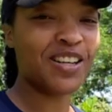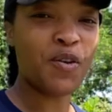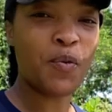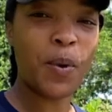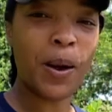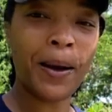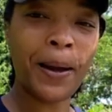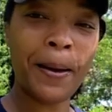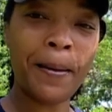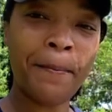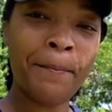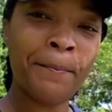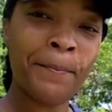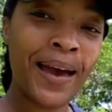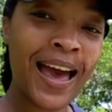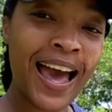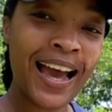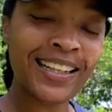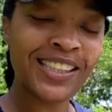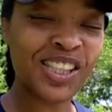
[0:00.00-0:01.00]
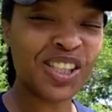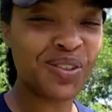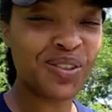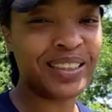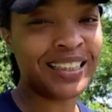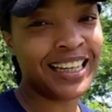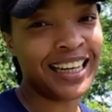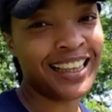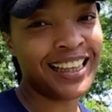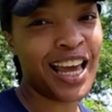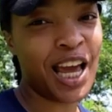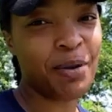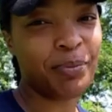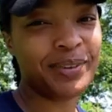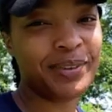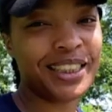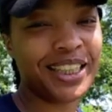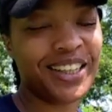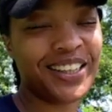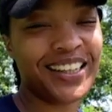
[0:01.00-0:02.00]
and welcome back to another
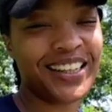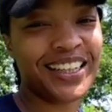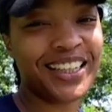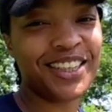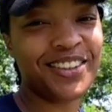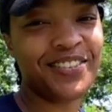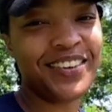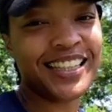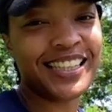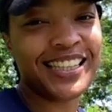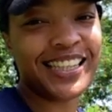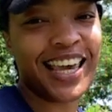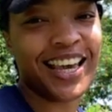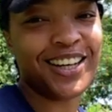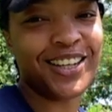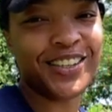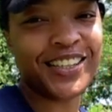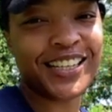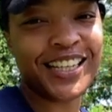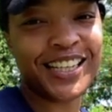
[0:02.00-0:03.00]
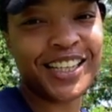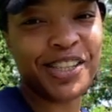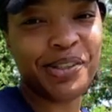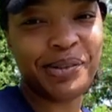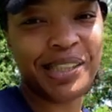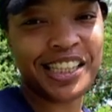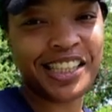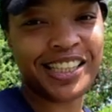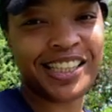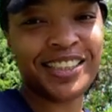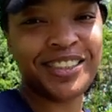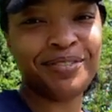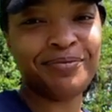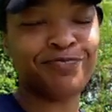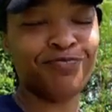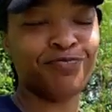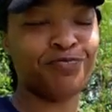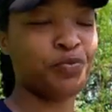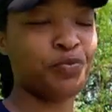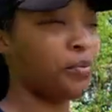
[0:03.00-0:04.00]
episode of Seiko's
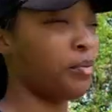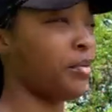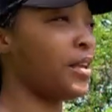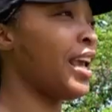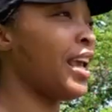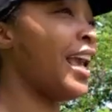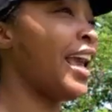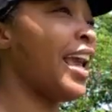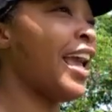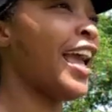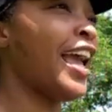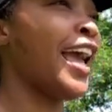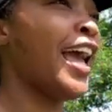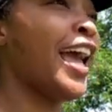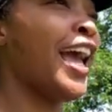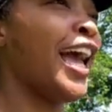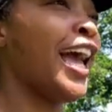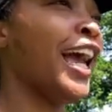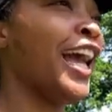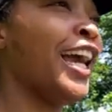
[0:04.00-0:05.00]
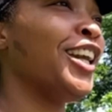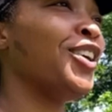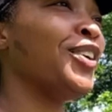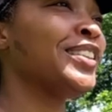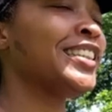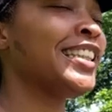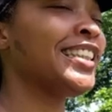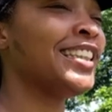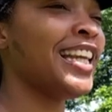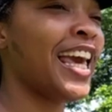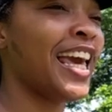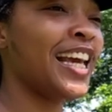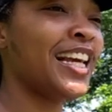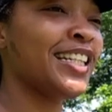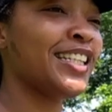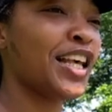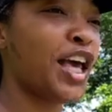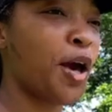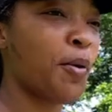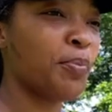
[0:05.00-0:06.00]
Intuition. And on
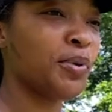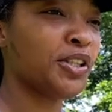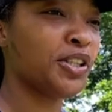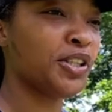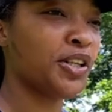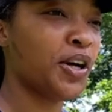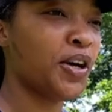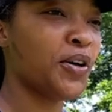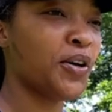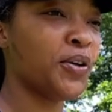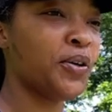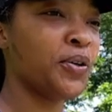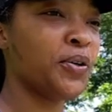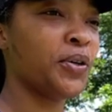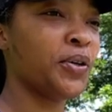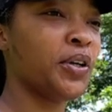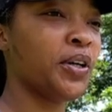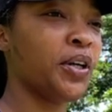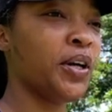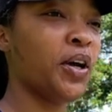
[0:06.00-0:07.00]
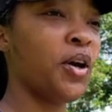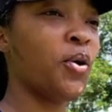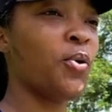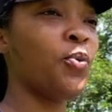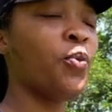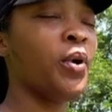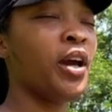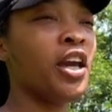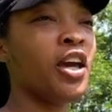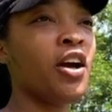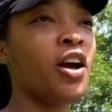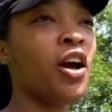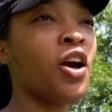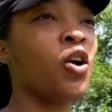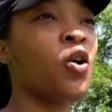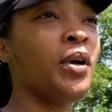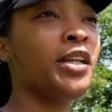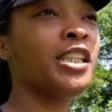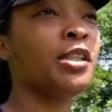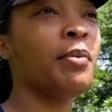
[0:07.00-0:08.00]
today's episode, we are
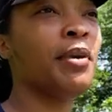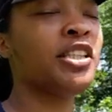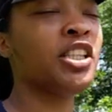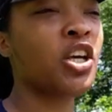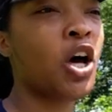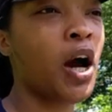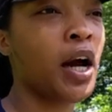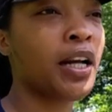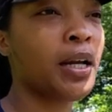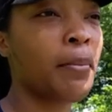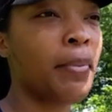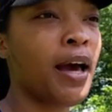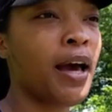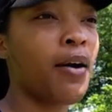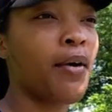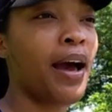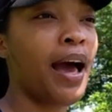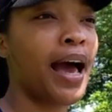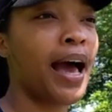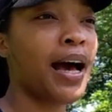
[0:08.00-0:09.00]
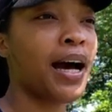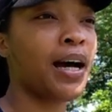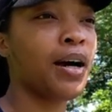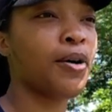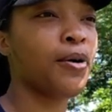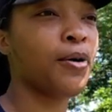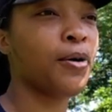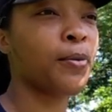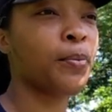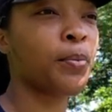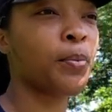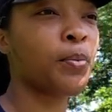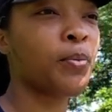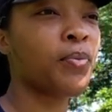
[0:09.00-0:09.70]
going to be talking about how